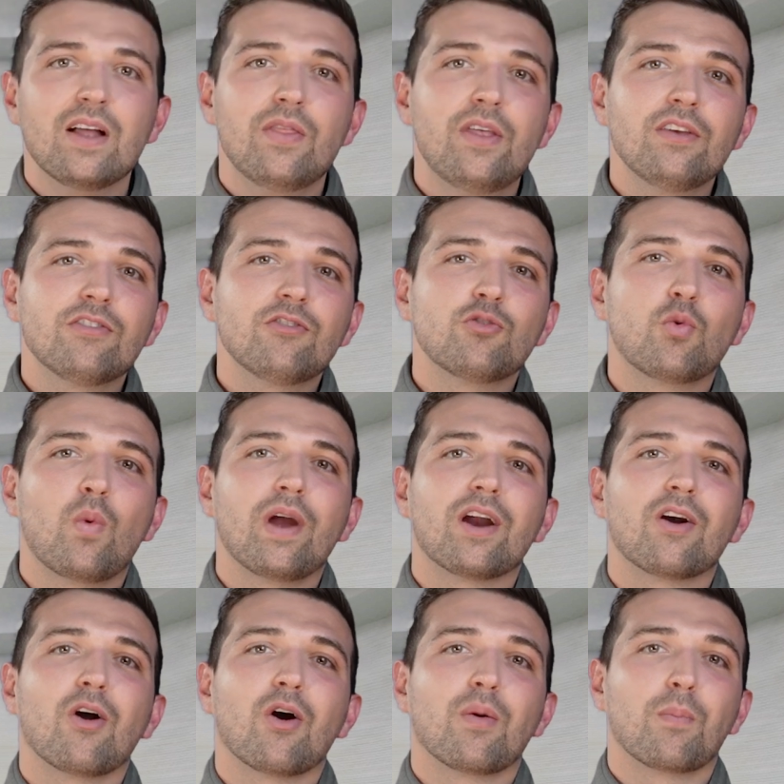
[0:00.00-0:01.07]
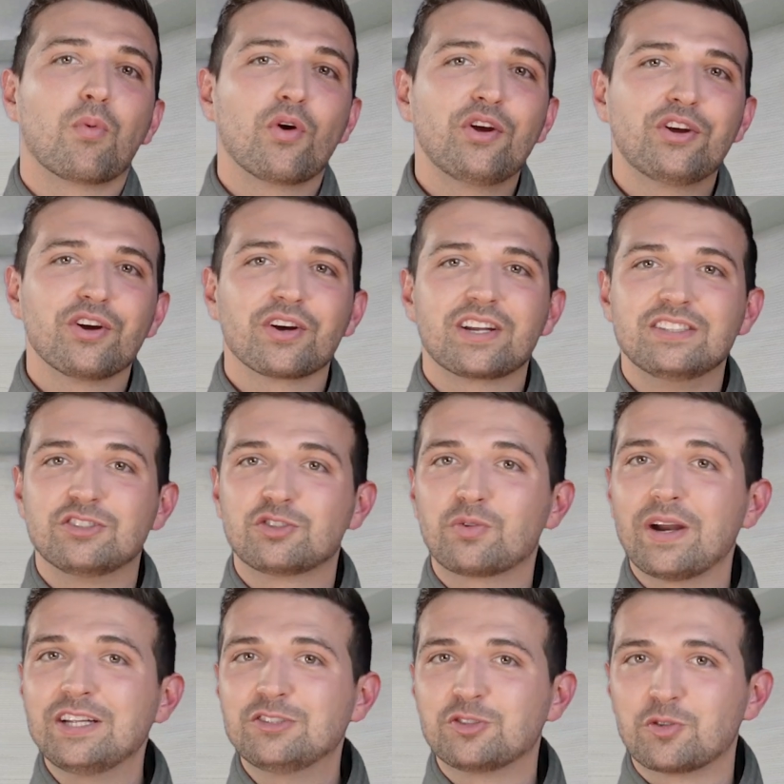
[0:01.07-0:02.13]
This is where our printer
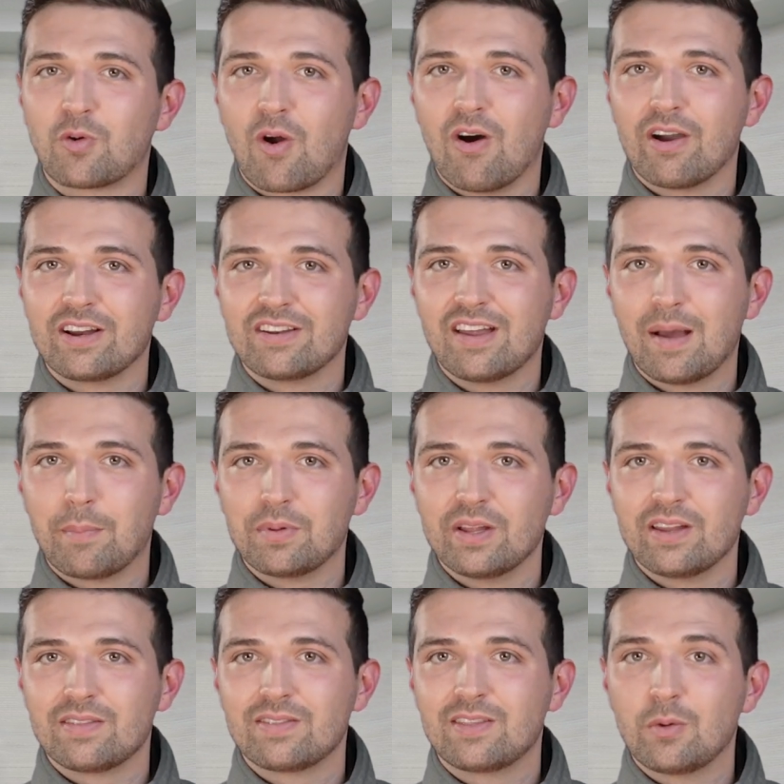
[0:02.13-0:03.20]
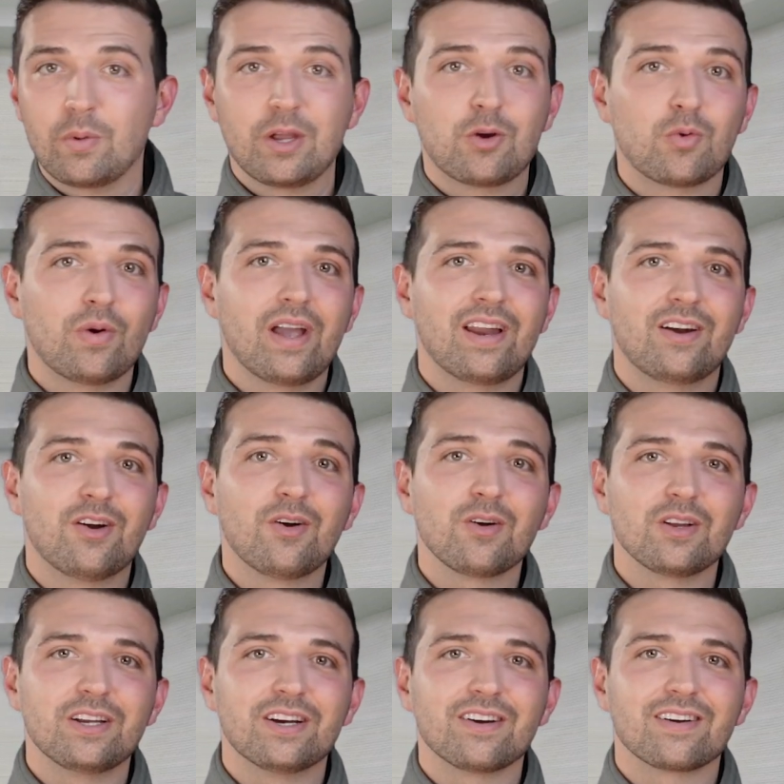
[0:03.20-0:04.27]
constraints drawing template that we created
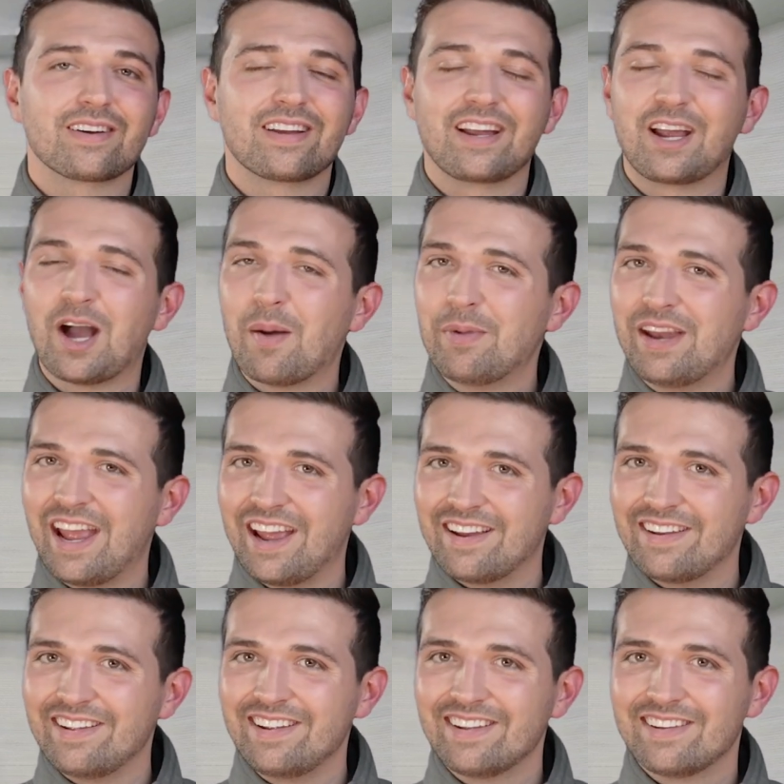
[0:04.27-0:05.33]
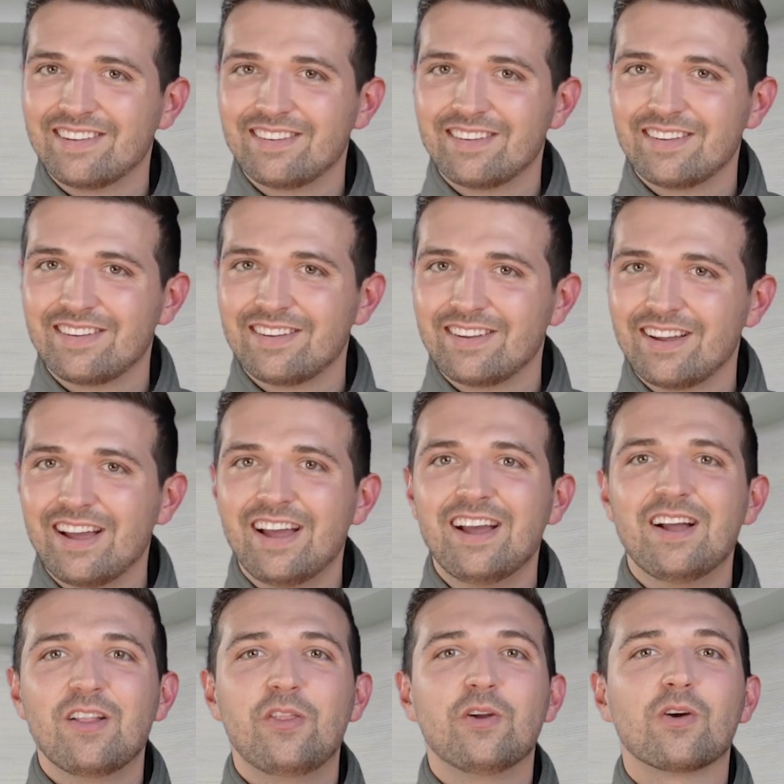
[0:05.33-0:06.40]
earlier can come in handy.
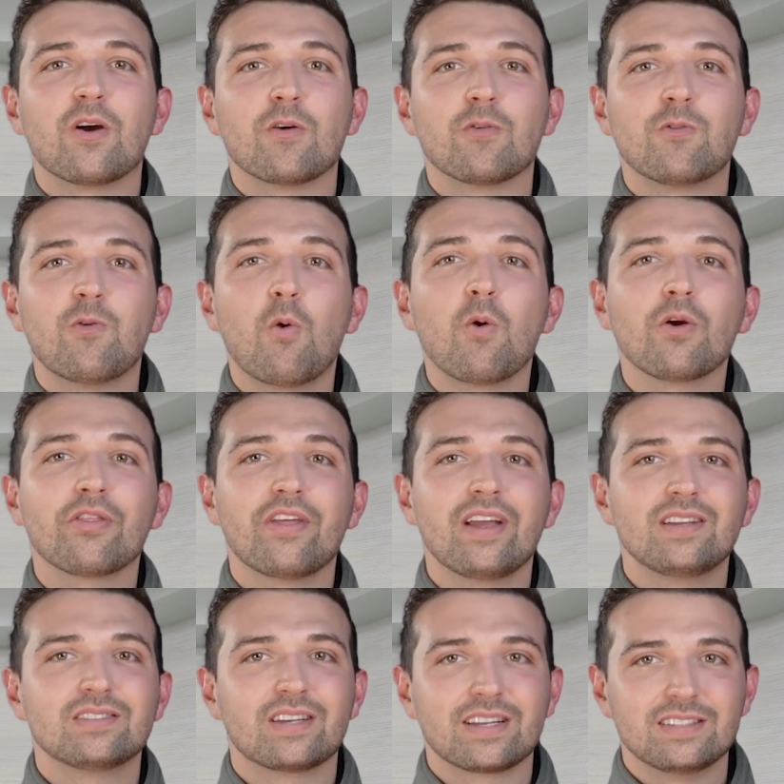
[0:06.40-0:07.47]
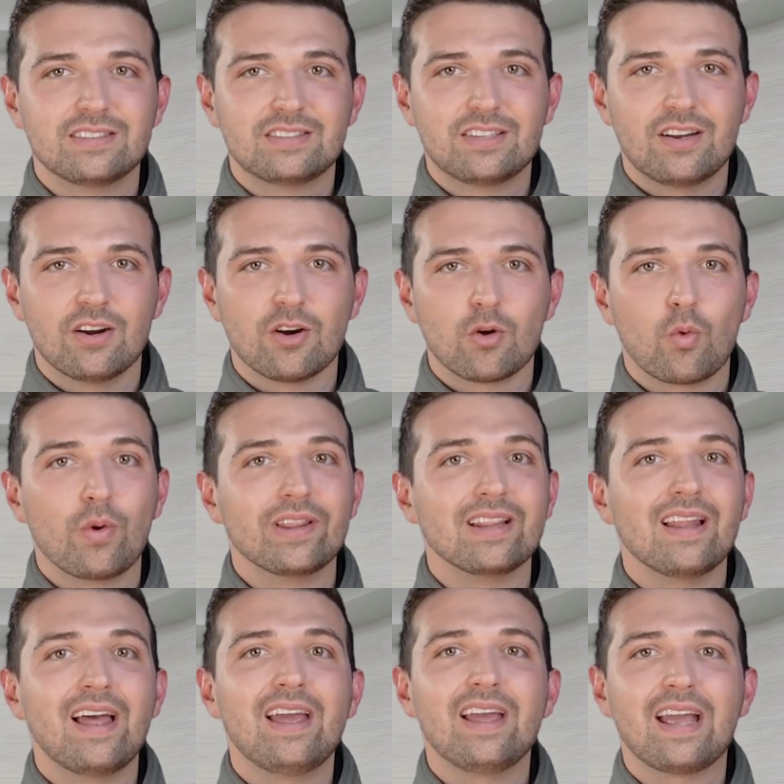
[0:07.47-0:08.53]
There are 4 things to consider when
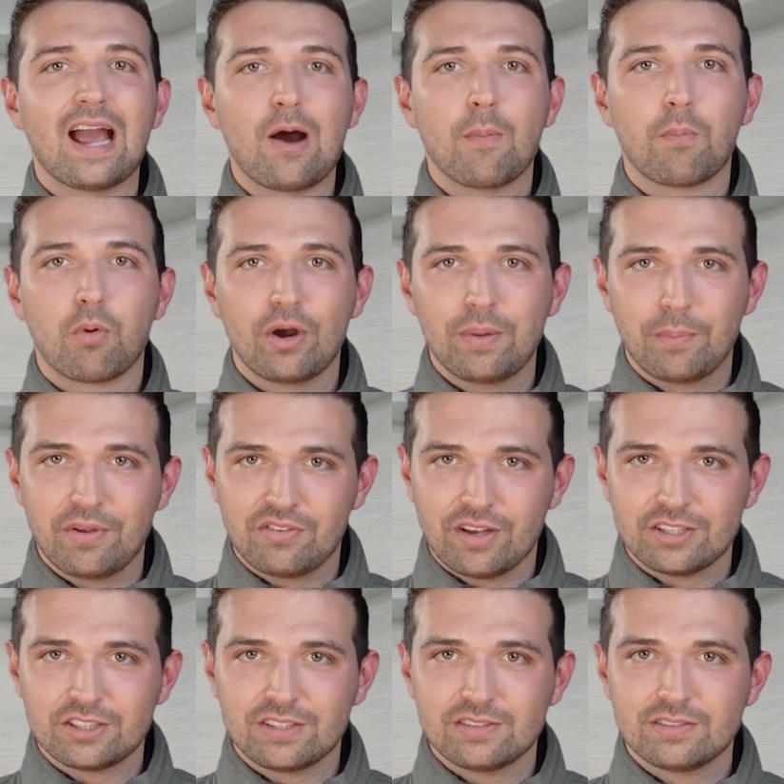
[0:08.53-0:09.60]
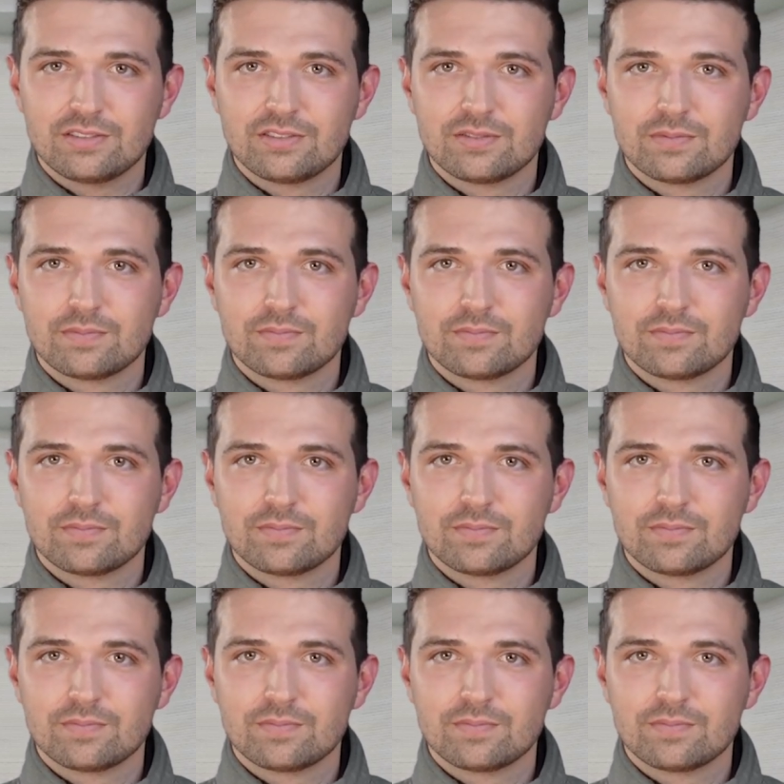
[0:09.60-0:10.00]
laying out print positions.